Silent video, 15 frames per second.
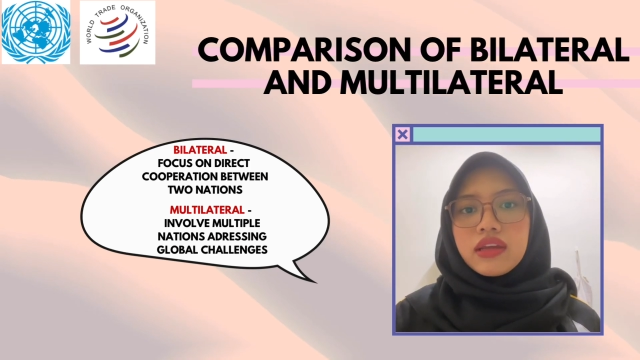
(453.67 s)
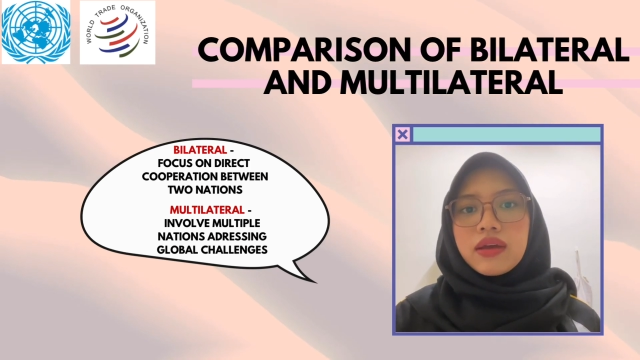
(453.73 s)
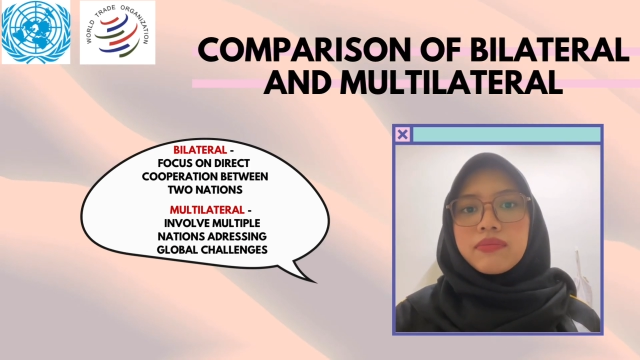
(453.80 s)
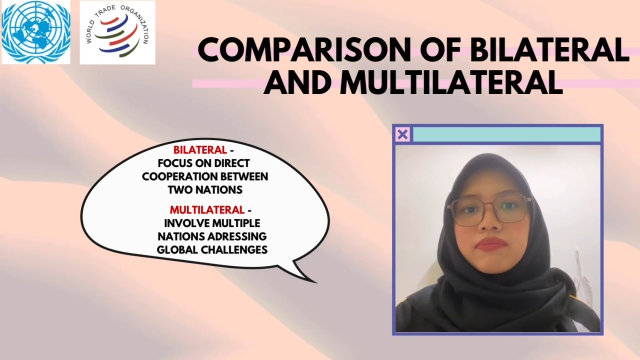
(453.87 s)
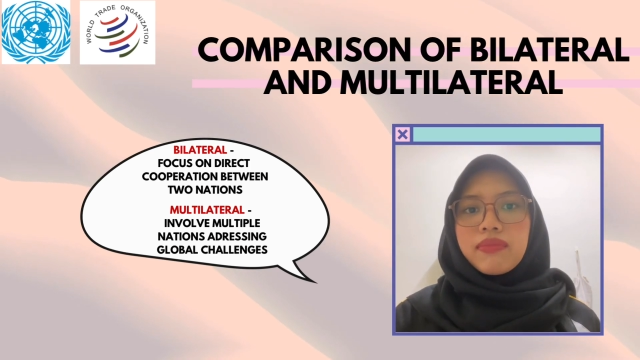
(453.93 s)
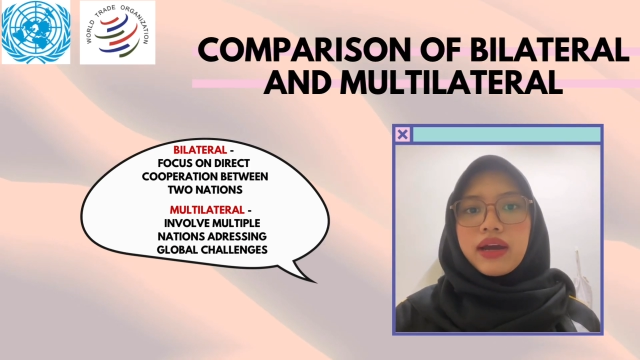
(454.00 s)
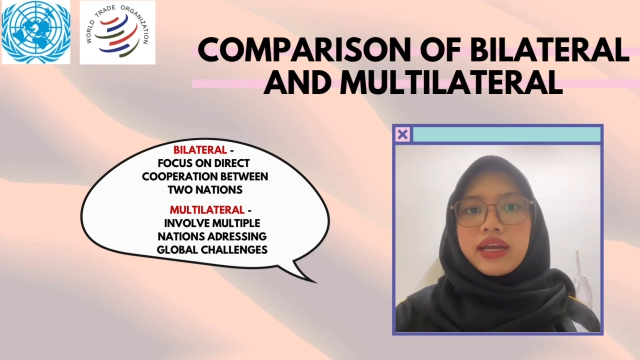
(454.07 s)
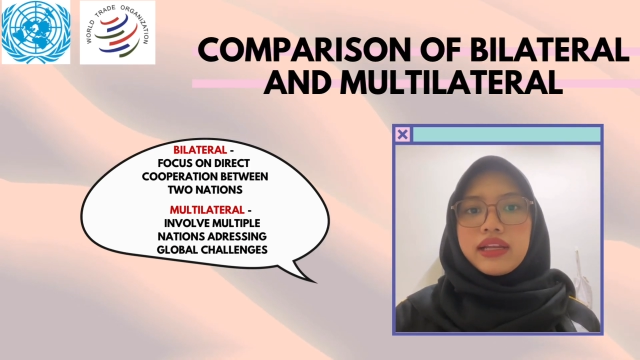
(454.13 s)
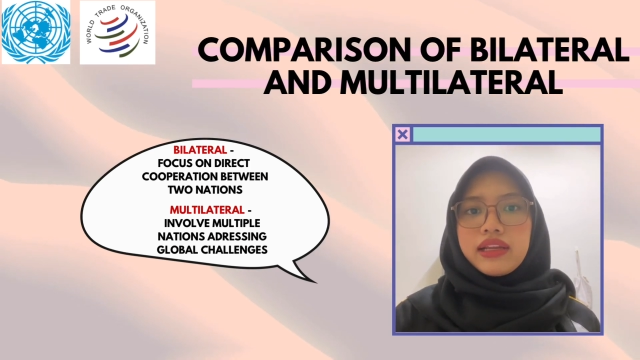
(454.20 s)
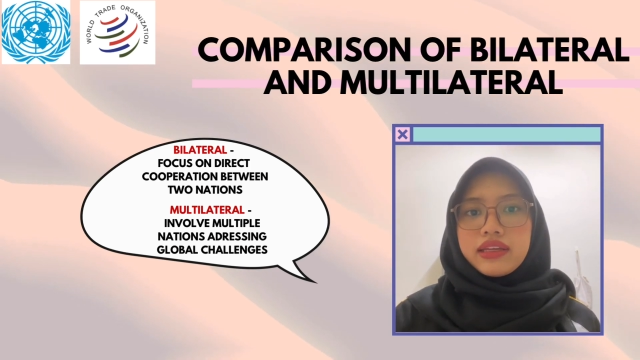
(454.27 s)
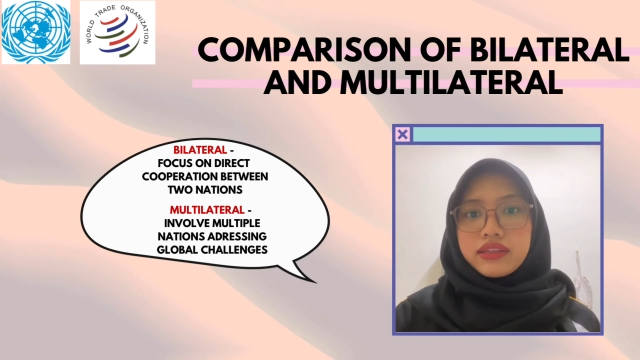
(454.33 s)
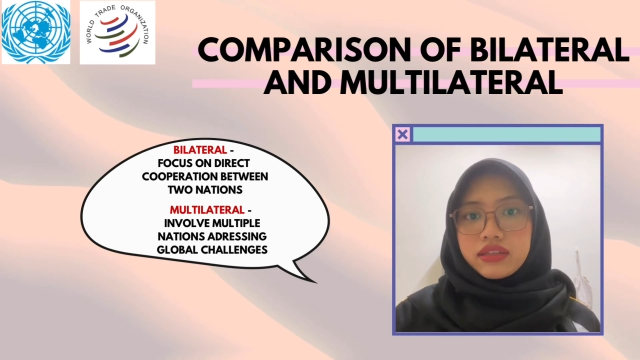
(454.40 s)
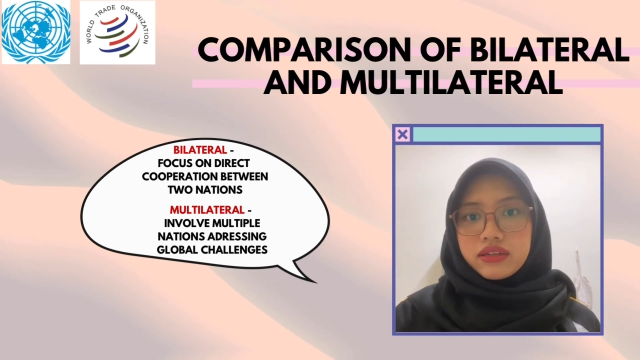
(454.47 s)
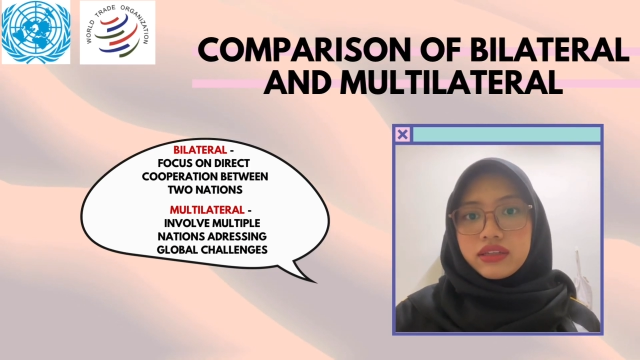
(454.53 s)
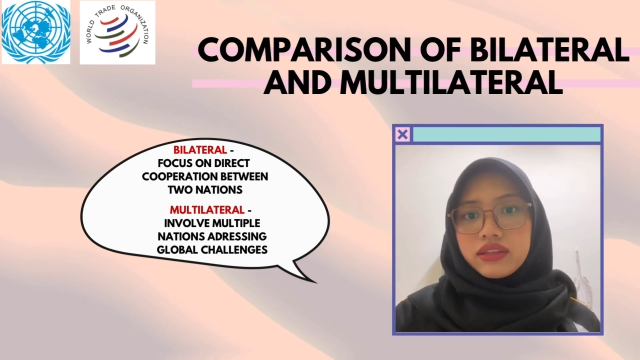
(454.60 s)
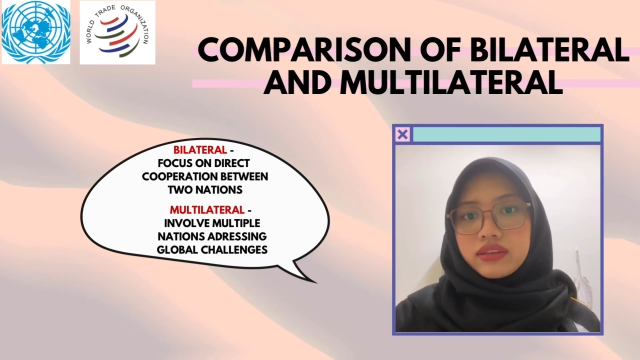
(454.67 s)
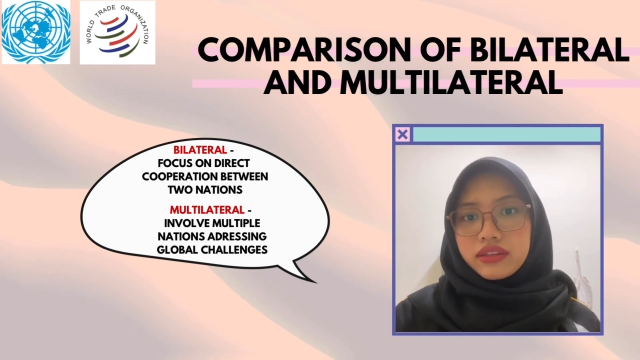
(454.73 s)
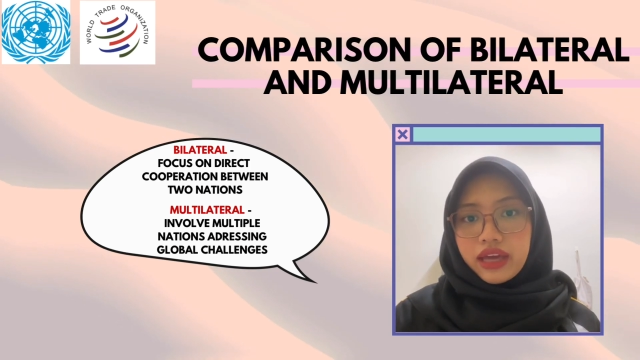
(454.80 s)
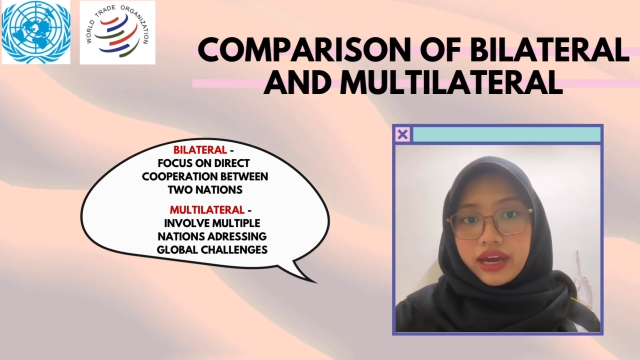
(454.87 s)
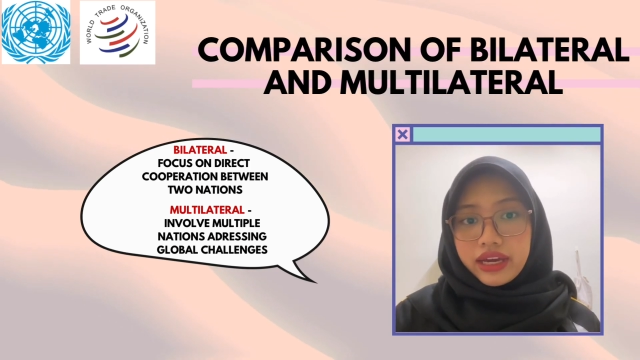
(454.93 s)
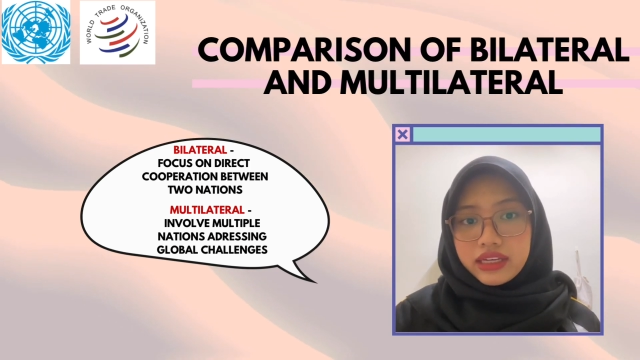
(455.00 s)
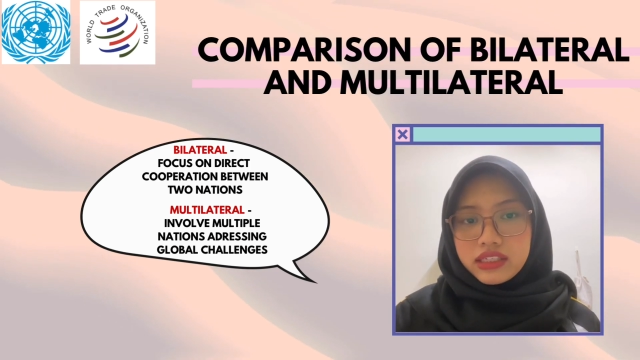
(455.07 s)
Bilateral
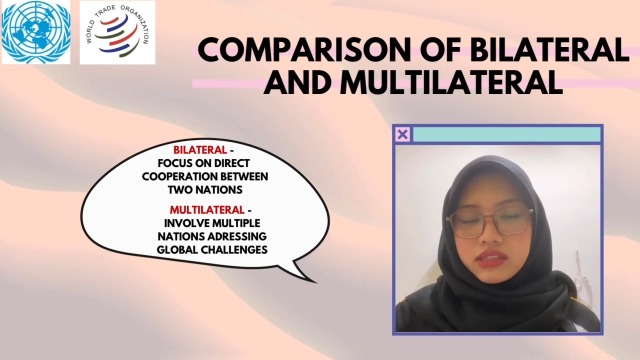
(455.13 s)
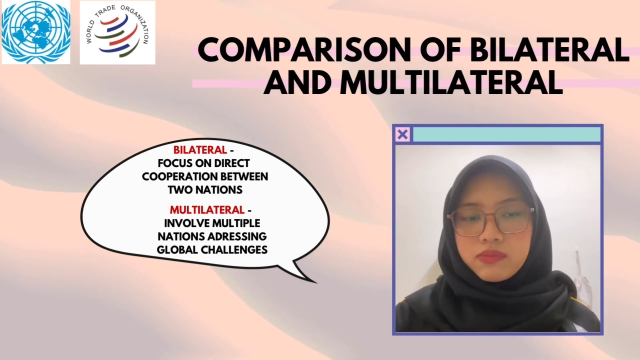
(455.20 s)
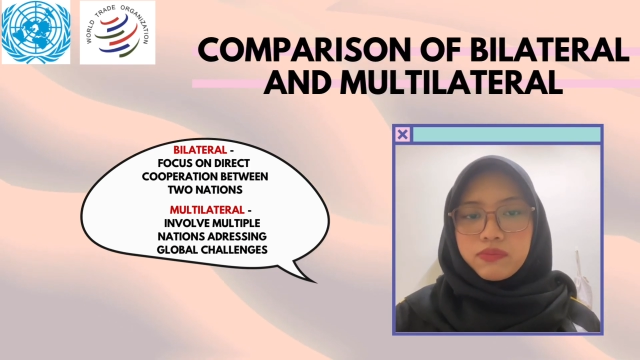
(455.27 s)
ties